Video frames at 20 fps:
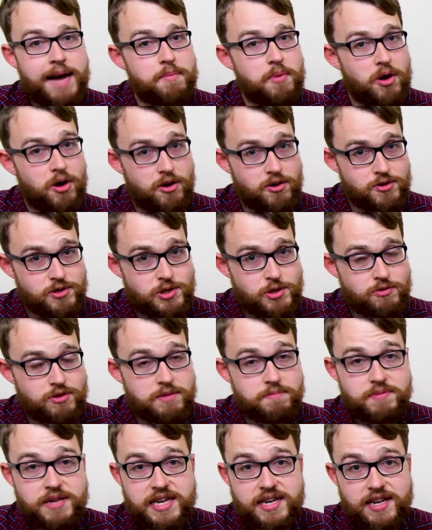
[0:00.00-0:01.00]
I'm also
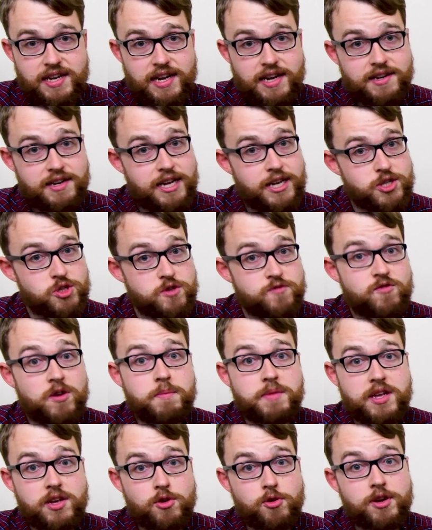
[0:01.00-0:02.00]
a PTE teacher
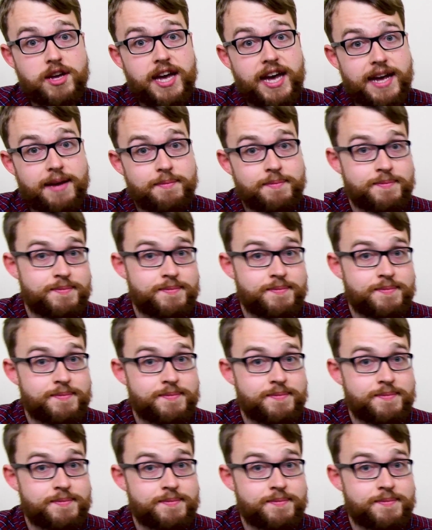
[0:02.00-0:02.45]
from the UK.